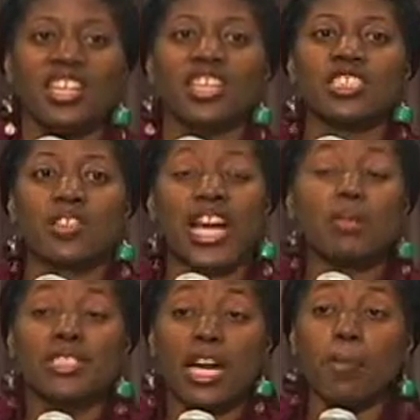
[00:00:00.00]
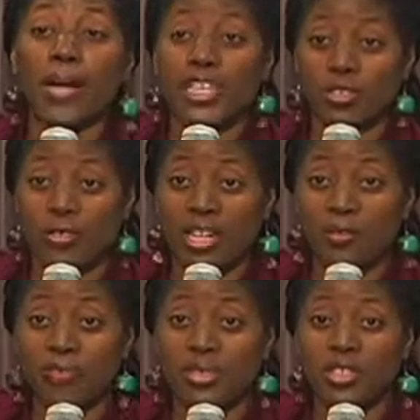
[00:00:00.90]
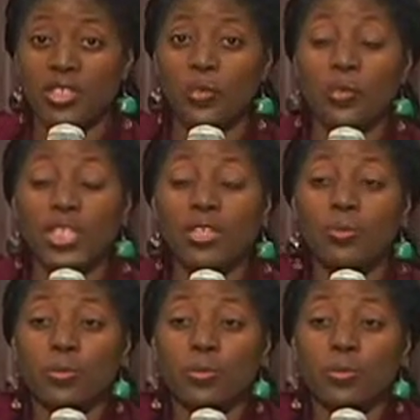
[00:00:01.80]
So that was our backdrop. So we